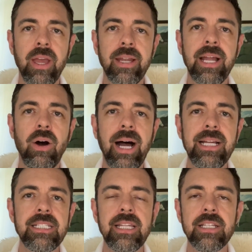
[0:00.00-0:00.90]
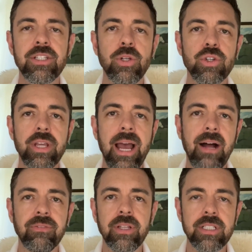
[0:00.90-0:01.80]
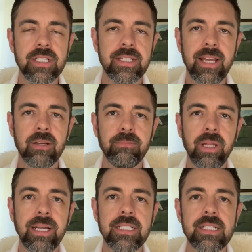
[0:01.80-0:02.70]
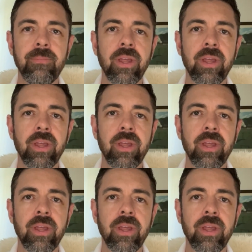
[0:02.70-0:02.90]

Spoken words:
Now, I see this usually after this has taken place.